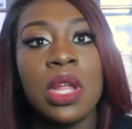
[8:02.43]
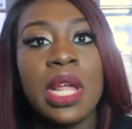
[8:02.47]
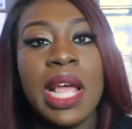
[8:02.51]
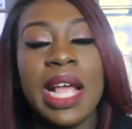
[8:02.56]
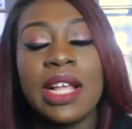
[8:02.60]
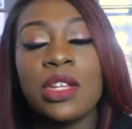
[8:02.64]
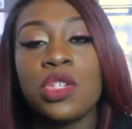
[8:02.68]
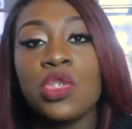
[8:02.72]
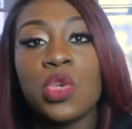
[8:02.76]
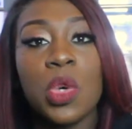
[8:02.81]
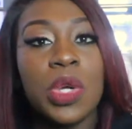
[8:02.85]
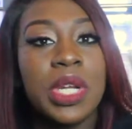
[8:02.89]

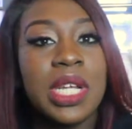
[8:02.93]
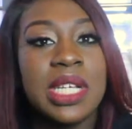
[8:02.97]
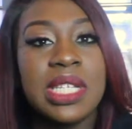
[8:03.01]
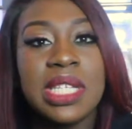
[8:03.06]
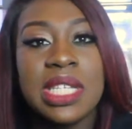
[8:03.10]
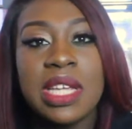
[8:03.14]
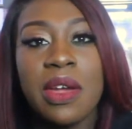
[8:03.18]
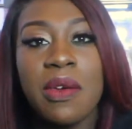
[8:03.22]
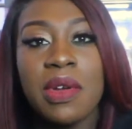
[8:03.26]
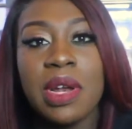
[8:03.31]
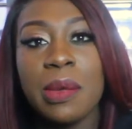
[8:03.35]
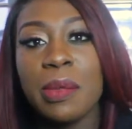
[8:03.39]
It's not
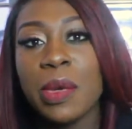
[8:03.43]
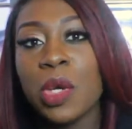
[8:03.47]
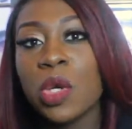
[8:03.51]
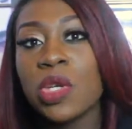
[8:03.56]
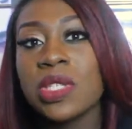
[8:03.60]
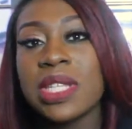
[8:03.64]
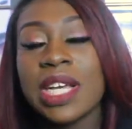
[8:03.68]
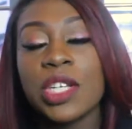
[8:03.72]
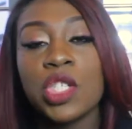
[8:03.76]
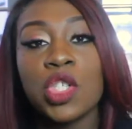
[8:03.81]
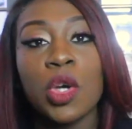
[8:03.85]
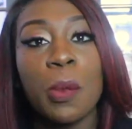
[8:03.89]
necessarily
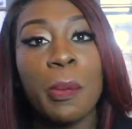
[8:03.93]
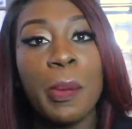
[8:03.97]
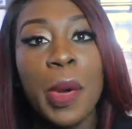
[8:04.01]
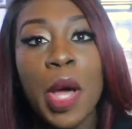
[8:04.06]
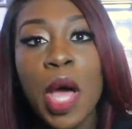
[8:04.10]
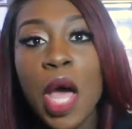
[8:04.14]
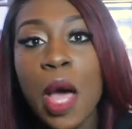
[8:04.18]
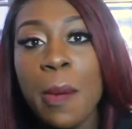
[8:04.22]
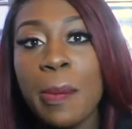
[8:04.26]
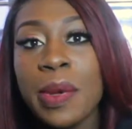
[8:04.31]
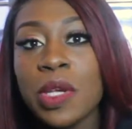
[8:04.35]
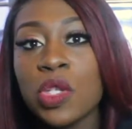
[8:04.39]
because that's your
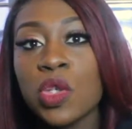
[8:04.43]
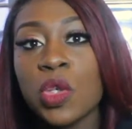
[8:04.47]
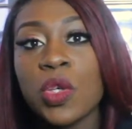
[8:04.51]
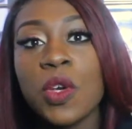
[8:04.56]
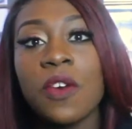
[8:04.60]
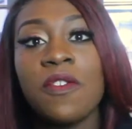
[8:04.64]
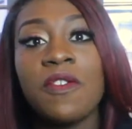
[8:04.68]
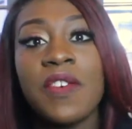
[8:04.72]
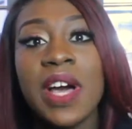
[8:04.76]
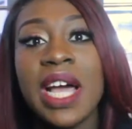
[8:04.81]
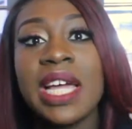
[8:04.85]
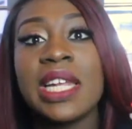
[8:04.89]
purpose or
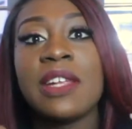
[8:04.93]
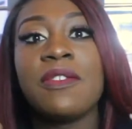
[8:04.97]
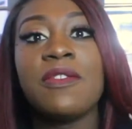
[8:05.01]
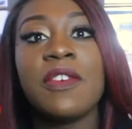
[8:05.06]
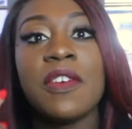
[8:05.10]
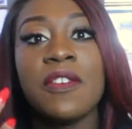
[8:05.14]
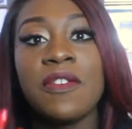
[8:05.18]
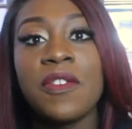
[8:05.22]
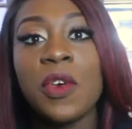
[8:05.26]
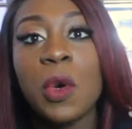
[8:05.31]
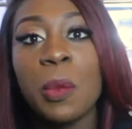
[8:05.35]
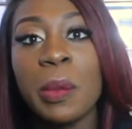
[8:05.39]
you're finding
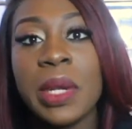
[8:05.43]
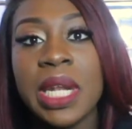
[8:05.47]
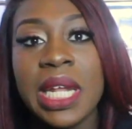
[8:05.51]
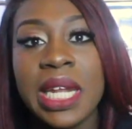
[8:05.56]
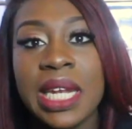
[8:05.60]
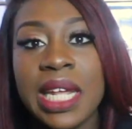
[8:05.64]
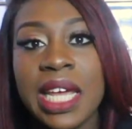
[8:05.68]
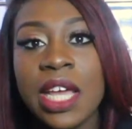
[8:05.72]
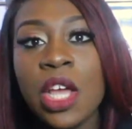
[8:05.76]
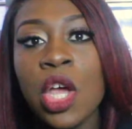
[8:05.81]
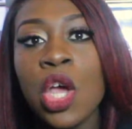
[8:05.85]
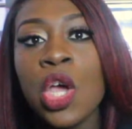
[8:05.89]
fulfillment
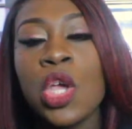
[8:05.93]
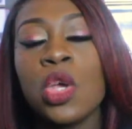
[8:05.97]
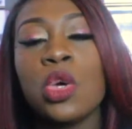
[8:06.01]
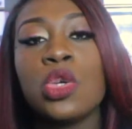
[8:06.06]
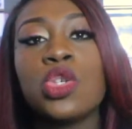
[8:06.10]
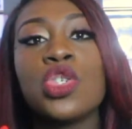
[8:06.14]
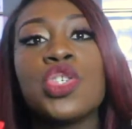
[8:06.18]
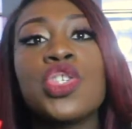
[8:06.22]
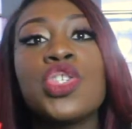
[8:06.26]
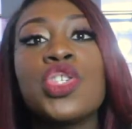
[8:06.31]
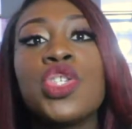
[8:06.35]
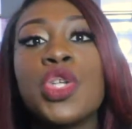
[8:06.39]
in it.
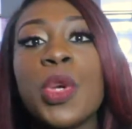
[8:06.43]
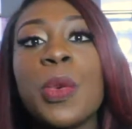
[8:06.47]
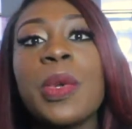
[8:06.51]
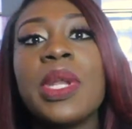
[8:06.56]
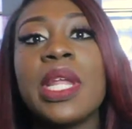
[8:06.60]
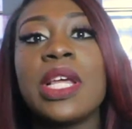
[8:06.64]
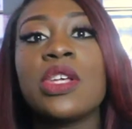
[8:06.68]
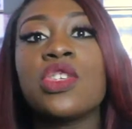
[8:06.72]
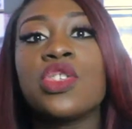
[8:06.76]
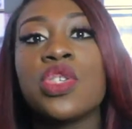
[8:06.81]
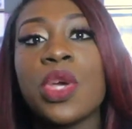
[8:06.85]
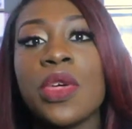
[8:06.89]
You're just
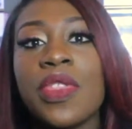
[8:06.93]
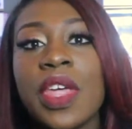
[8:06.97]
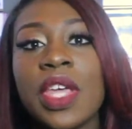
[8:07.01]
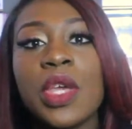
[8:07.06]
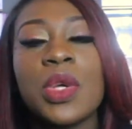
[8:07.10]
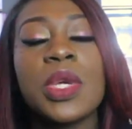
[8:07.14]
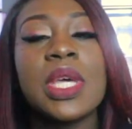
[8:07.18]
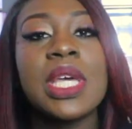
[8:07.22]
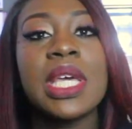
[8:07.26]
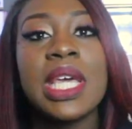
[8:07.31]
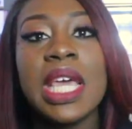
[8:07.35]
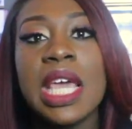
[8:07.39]
doing it so that
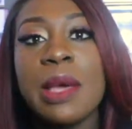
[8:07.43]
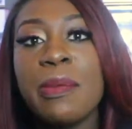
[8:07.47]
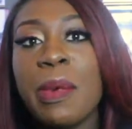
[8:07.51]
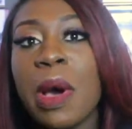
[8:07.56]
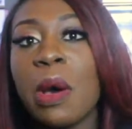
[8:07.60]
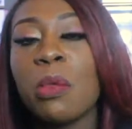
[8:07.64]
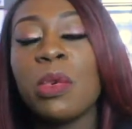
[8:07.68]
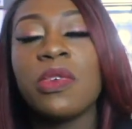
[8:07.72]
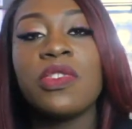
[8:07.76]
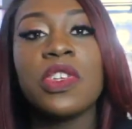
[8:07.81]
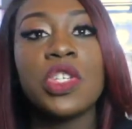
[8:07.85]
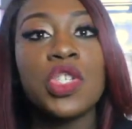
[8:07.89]
you can keep
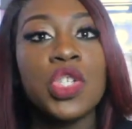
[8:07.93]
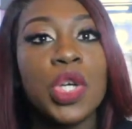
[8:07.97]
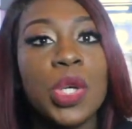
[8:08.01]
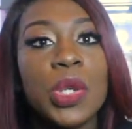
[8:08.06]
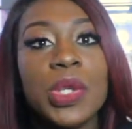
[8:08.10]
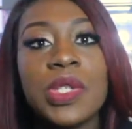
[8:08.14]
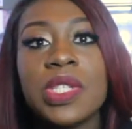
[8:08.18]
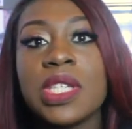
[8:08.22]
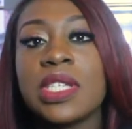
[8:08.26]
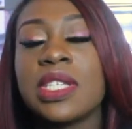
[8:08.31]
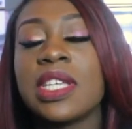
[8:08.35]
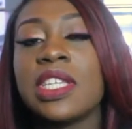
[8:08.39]
up with the
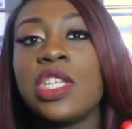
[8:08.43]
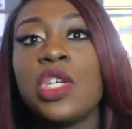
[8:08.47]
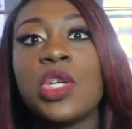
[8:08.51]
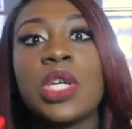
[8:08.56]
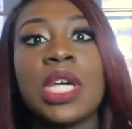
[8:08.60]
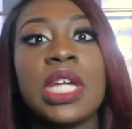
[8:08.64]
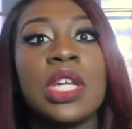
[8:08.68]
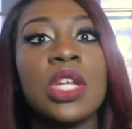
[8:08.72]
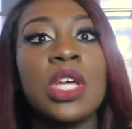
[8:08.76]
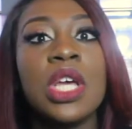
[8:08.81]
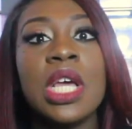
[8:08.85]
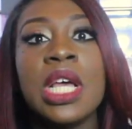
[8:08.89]
Joneses, and you
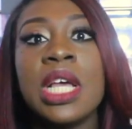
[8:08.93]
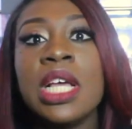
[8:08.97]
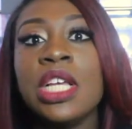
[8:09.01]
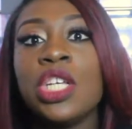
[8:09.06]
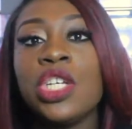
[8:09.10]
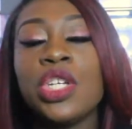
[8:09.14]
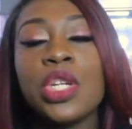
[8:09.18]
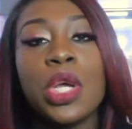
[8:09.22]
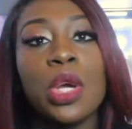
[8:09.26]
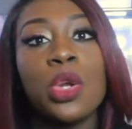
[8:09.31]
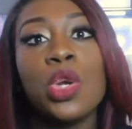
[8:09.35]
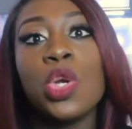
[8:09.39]
can,
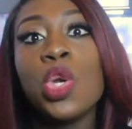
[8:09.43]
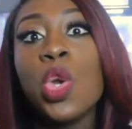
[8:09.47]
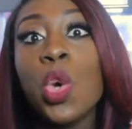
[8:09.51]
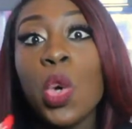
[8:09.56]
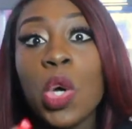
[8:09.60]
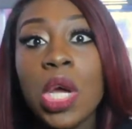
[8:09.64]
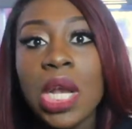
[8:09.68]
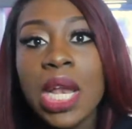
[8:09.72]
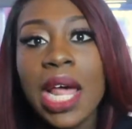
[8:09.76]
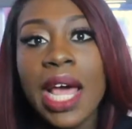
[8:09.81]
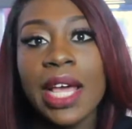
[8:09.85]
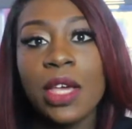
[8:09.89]
you know,
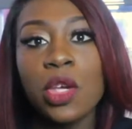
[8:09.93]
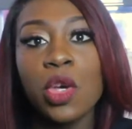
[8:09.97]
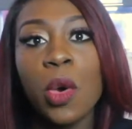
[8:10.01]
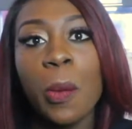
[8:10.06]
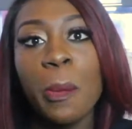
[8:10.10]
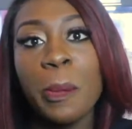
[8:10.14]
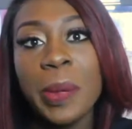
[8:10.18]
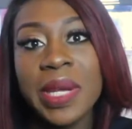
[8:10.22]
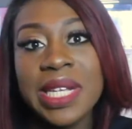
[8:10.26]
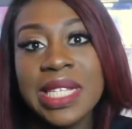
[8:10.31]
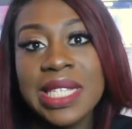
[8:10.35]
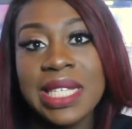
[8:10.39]
look like
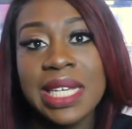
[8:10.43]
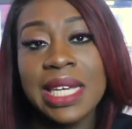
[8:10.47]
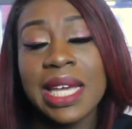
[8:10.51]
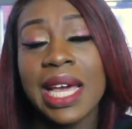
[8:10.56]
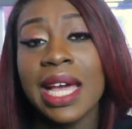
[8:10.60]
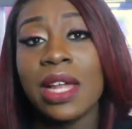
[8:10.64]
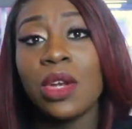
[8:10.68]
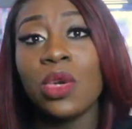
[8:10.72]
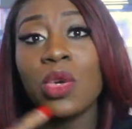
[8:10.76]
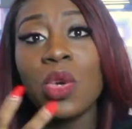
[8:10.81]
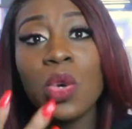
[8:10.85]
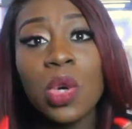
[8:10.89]
you're busy
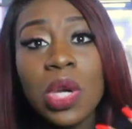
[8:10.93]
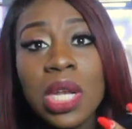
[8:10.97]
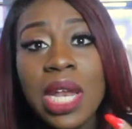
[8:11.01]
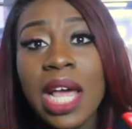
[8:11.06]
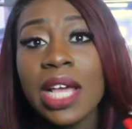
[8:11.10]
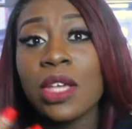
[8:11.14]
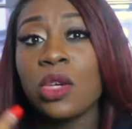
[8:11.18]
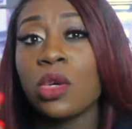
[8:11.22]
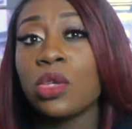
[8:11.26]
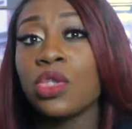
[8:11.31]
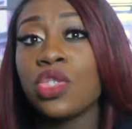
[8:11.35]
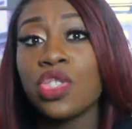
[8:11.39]
and look
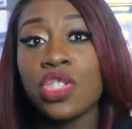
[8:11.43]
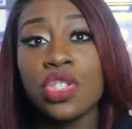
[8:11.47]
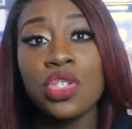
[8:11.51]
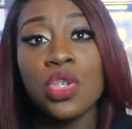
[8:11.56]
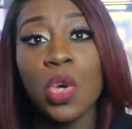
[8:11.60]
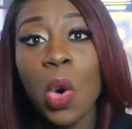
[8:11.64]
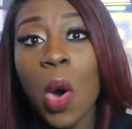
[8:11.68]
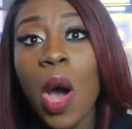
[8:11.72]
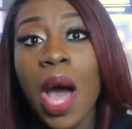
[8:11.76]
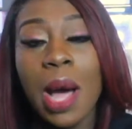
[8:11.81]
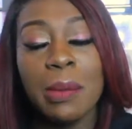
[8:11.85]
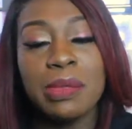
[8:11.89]
like
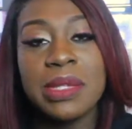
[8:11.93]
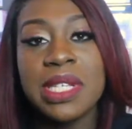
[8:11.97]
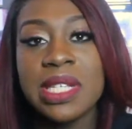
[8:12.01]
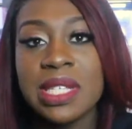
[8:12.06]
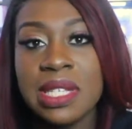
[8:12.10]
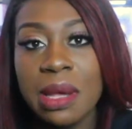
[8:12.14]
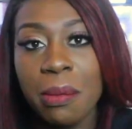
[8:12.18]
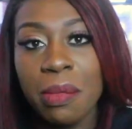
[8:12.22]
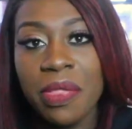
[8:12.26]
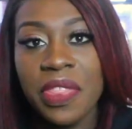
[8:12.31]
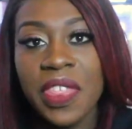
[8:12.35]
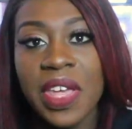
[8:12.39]
you're up to
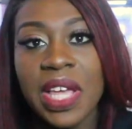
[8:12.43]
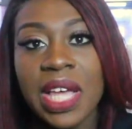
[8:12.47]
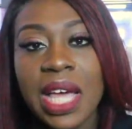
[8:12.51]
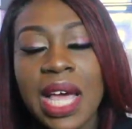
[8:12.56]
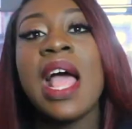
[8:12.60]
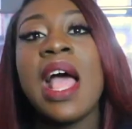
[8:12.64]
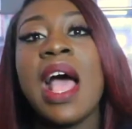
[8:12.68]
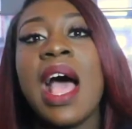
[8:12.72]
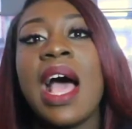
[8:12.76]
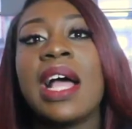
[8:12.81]
something.